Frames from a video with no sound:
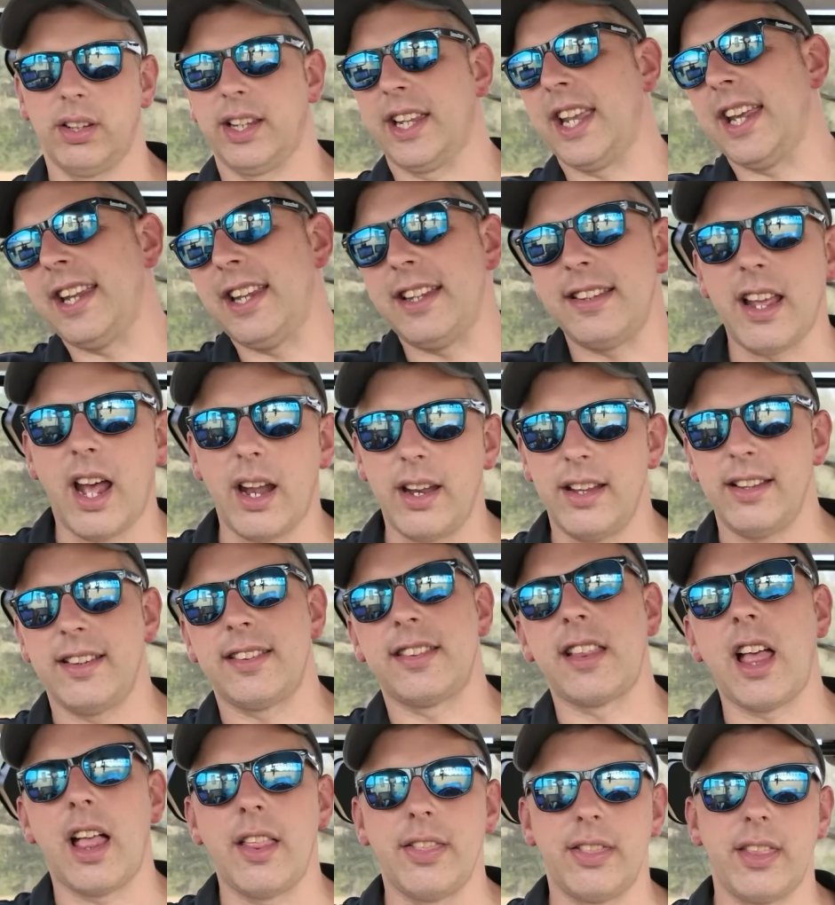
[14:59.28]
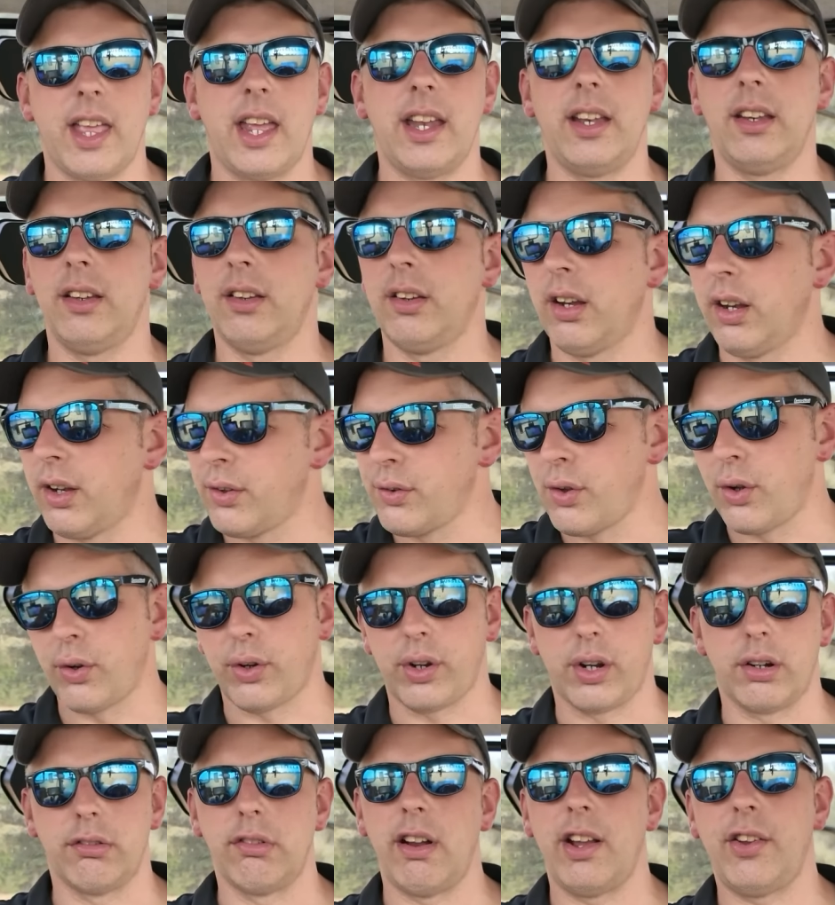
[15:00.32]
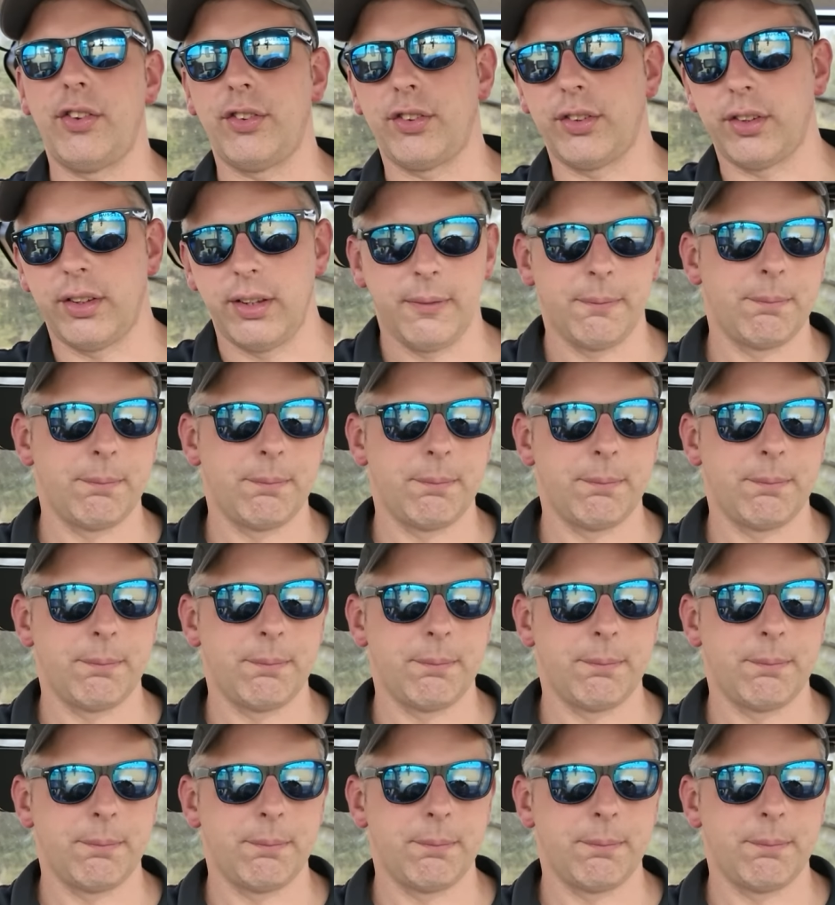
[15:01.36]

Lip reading: get it done, it's done then, and I'm not going to risk